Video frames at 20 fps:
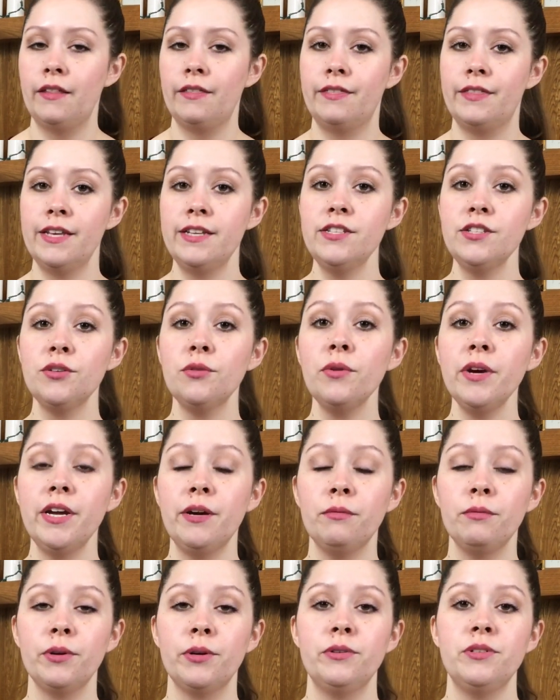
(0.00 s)
This
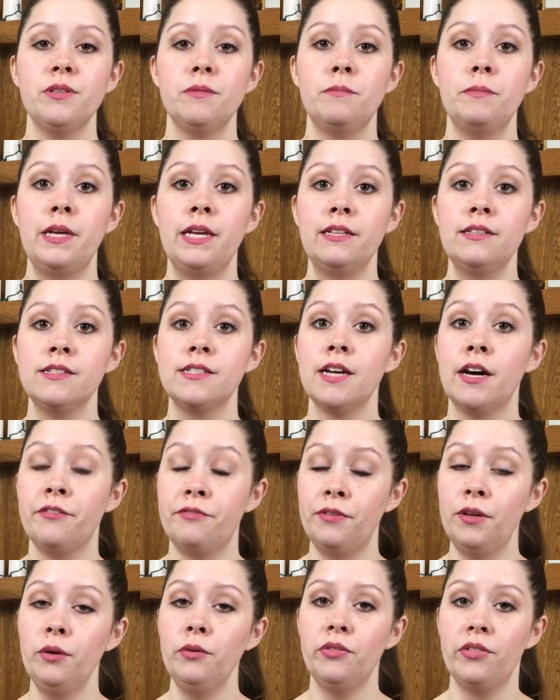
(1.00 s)
Greek root means a
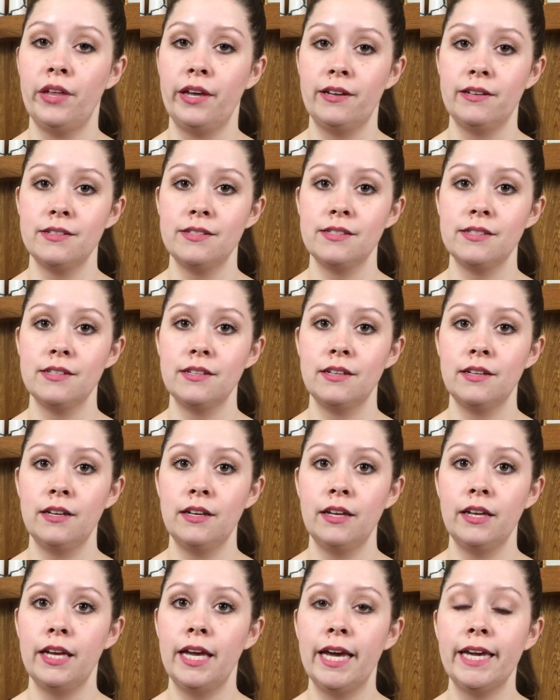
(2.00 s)
few things.
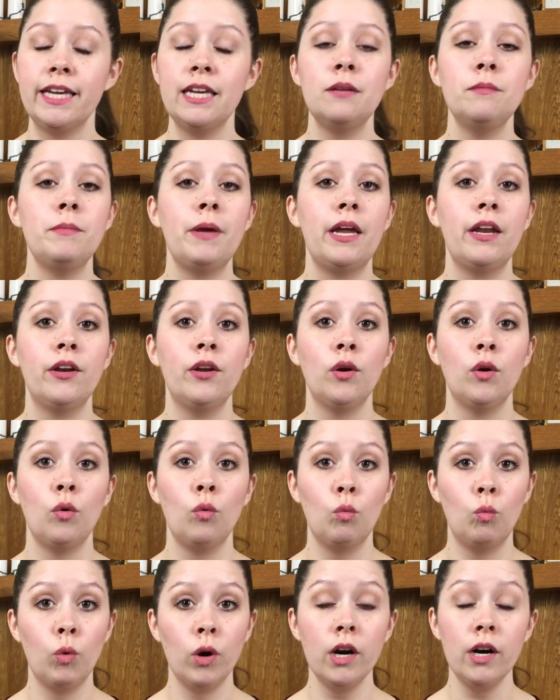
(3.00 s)
It can mean
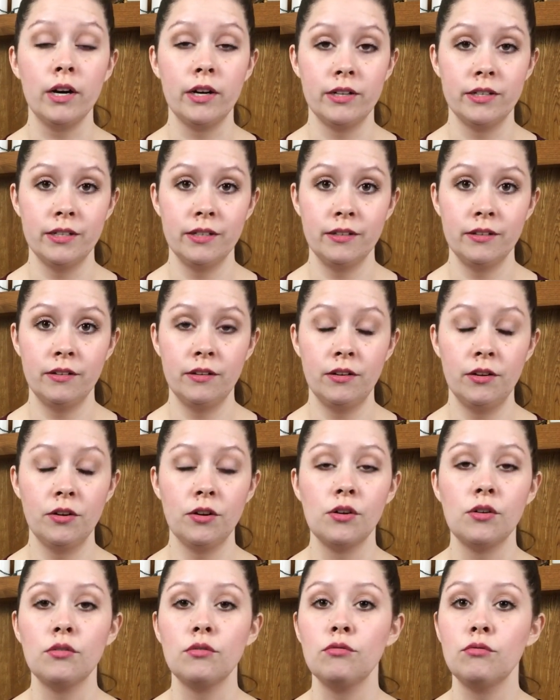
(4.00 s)
word,
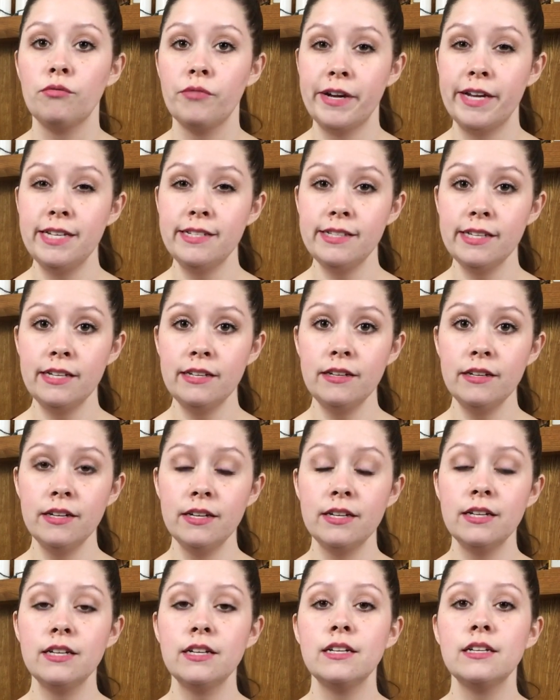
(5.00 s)
reason,
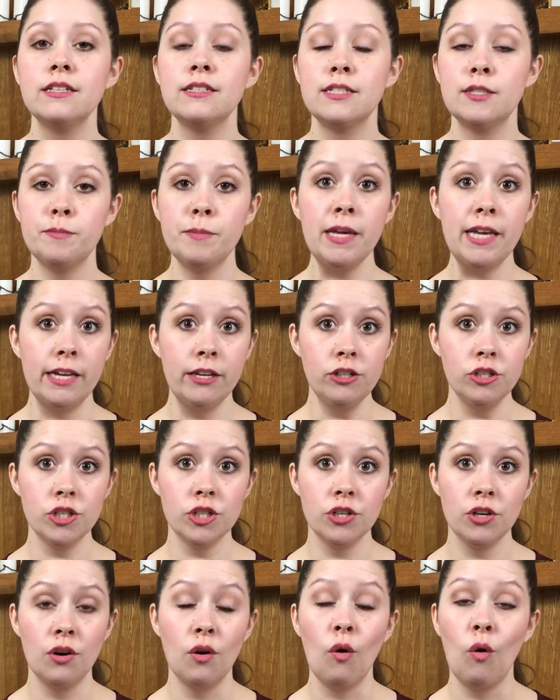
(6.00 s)

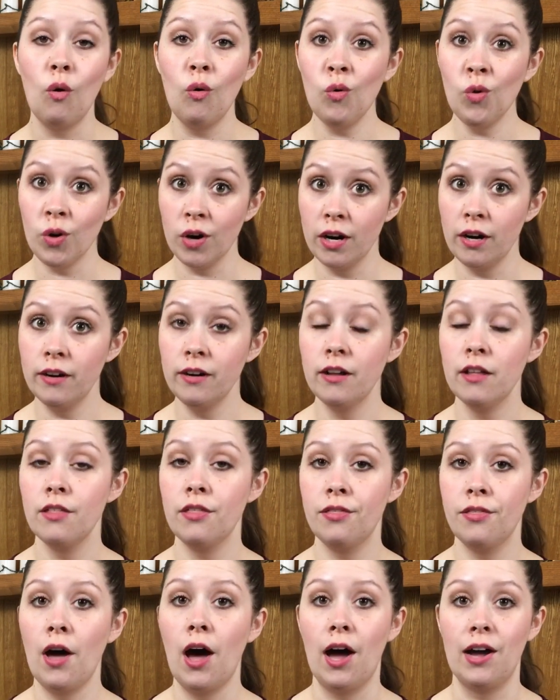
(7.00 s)
speech, or
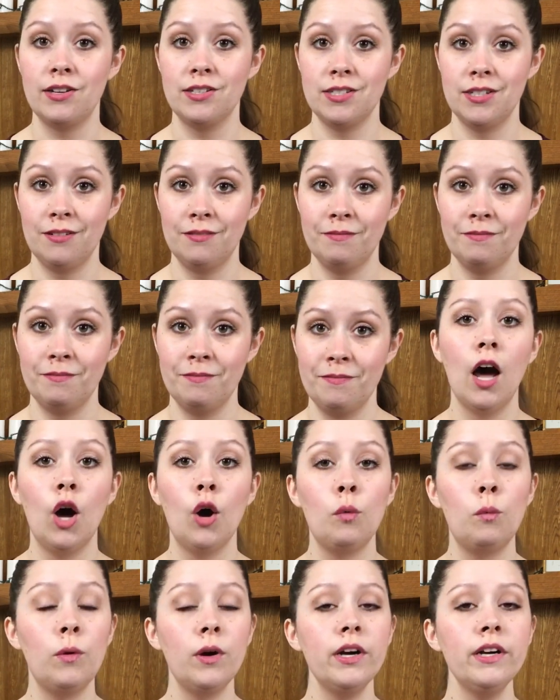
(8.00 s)
thought.
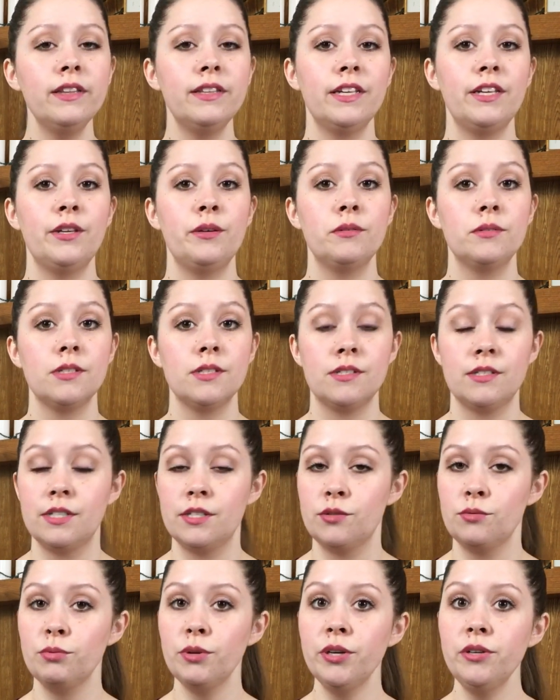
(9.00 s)
A word that uses
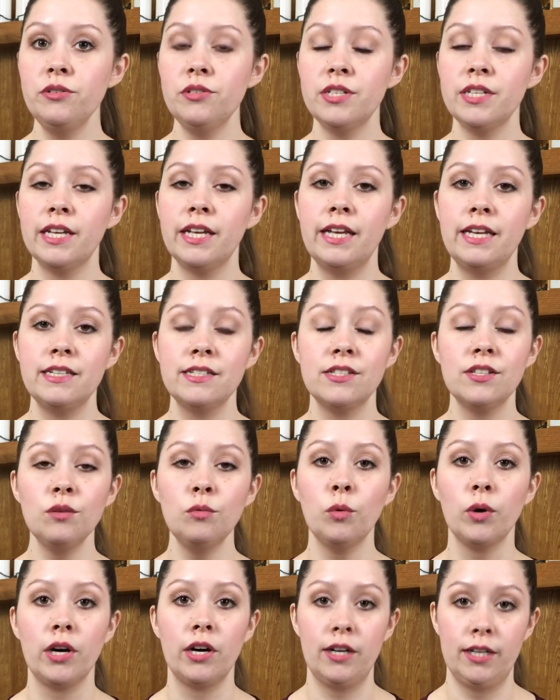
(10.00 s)
this root is the
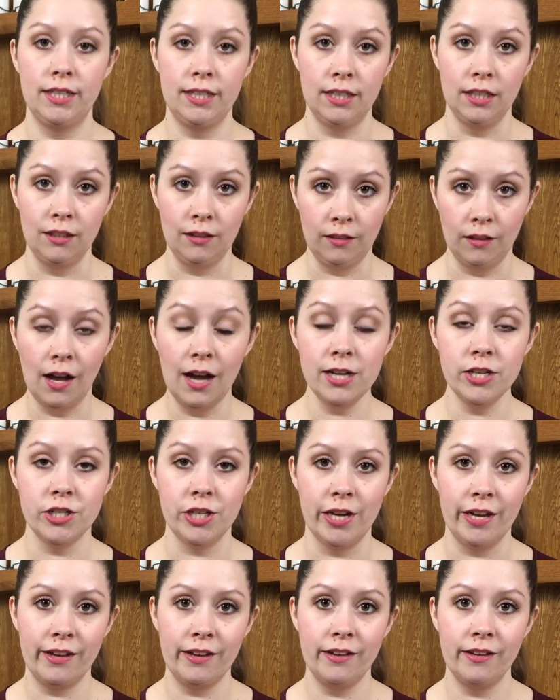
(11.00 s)
word
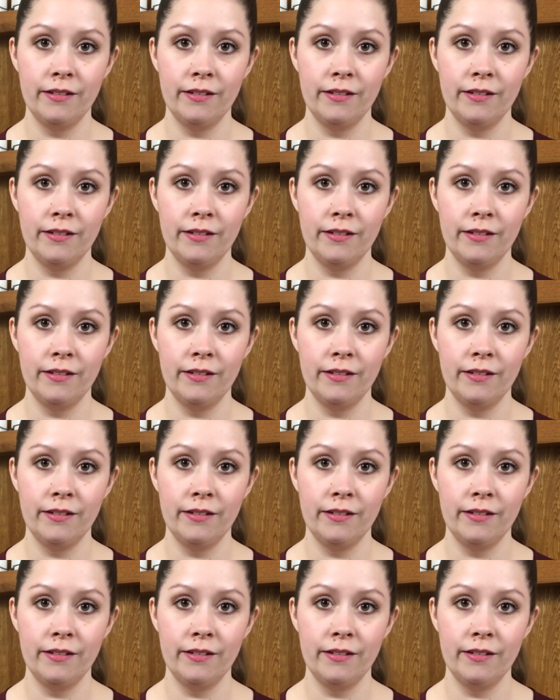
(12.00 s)
logic.